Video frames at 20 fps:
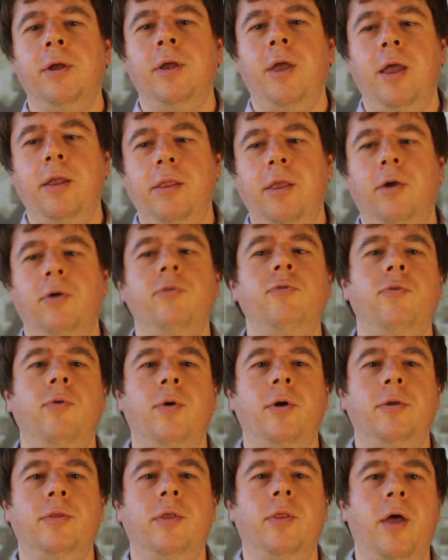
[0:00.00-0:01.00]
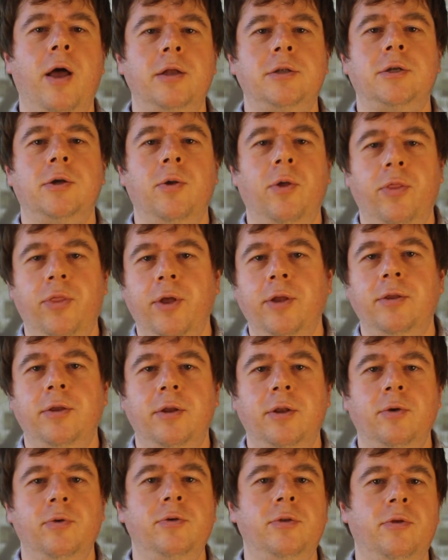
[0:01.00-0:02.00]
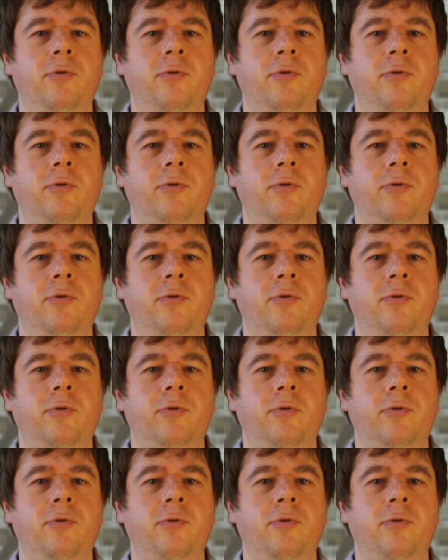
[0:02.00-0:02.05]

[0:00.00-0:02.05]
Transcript: and therefore the logical thing to do is